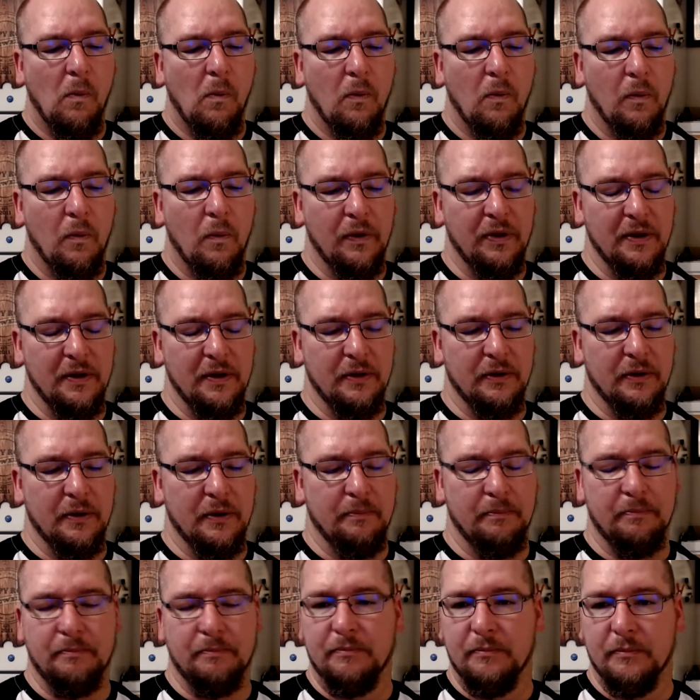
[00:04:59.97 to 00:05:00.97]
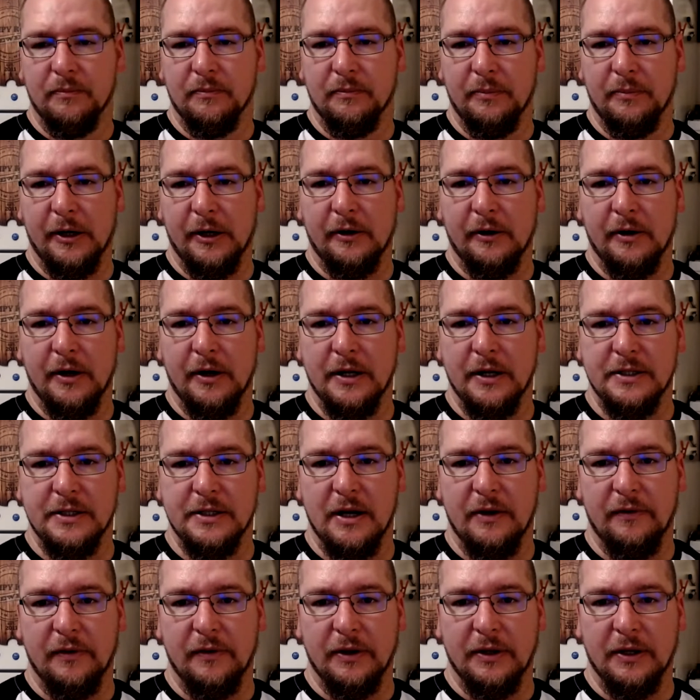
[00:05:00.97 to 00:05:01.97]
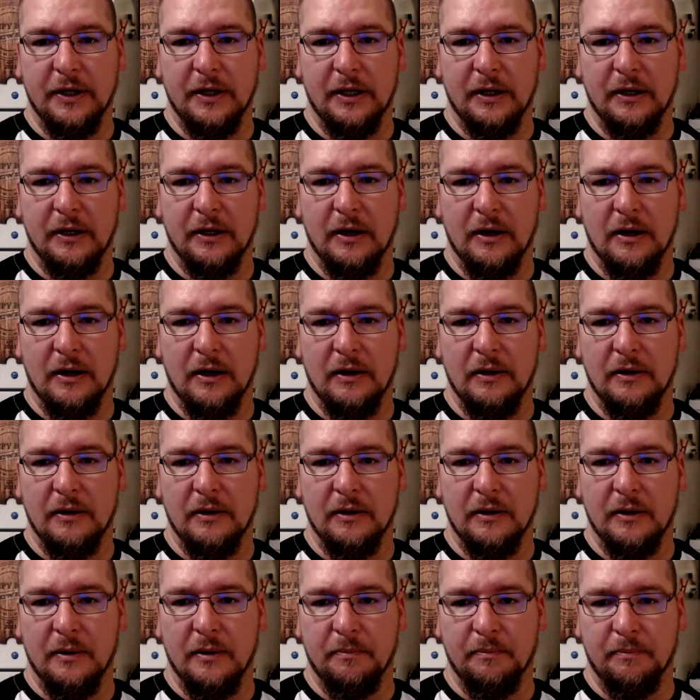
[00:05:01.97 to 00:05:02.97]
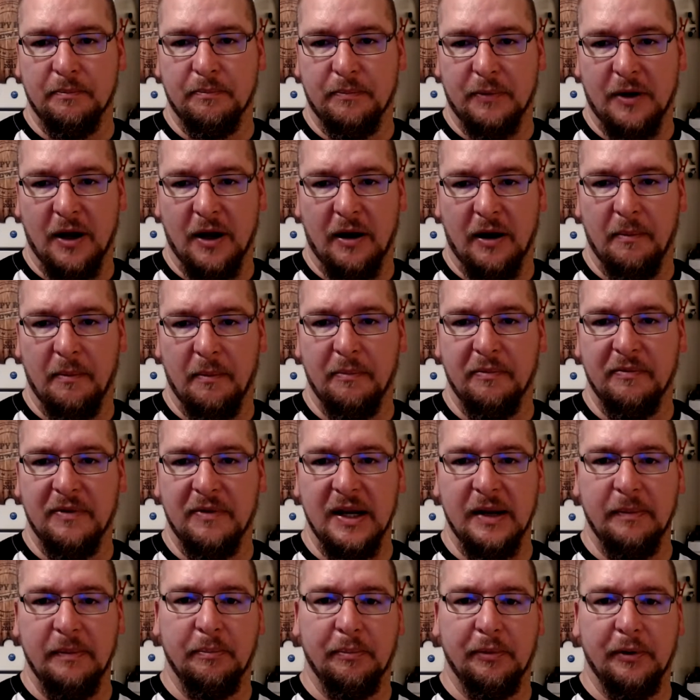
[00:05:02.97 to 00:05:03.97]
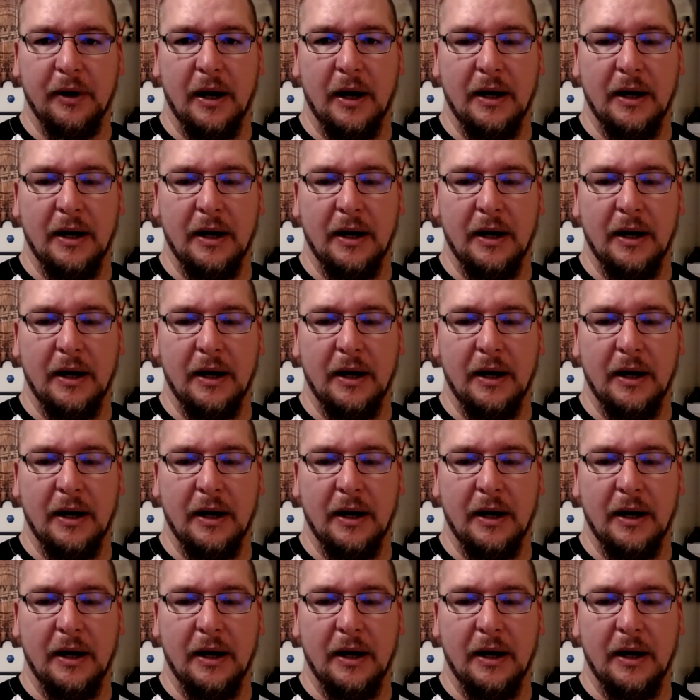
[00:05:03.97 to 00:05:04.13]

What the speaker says: with the bitterness and everything, the kind of deep bread